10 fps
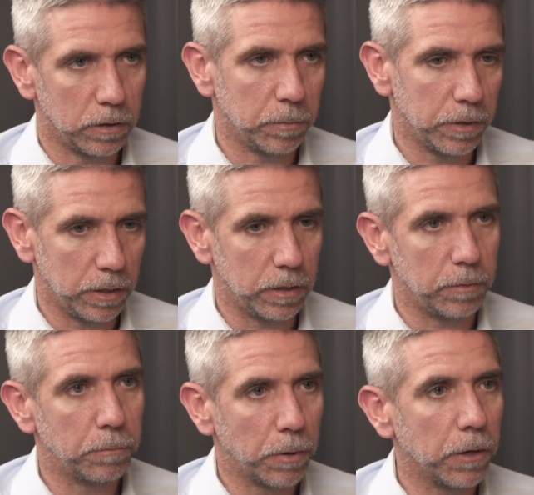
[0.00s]
to be
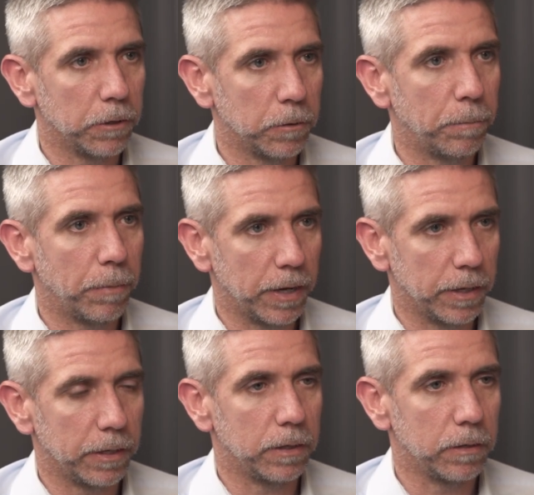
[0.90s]
partnered
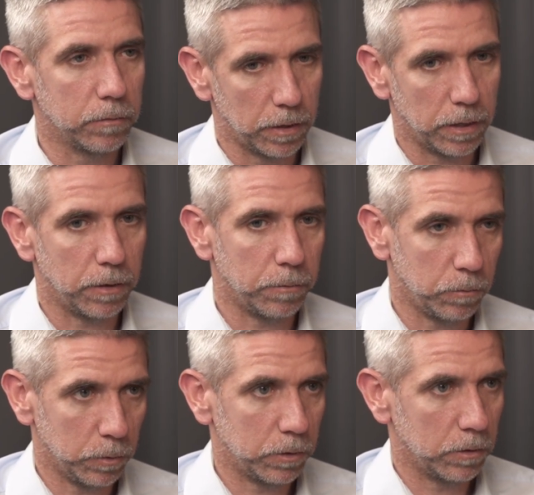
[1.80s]
by
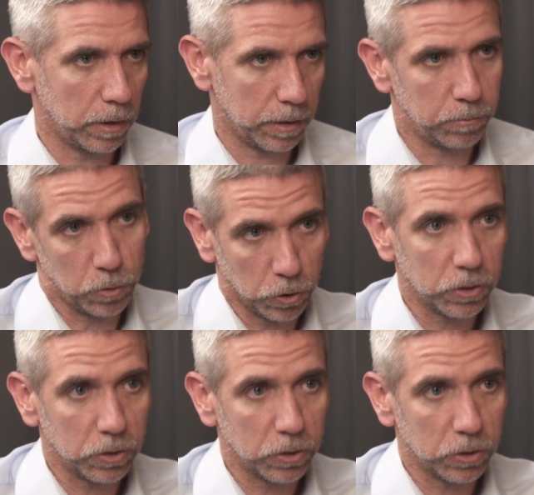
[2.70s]
with your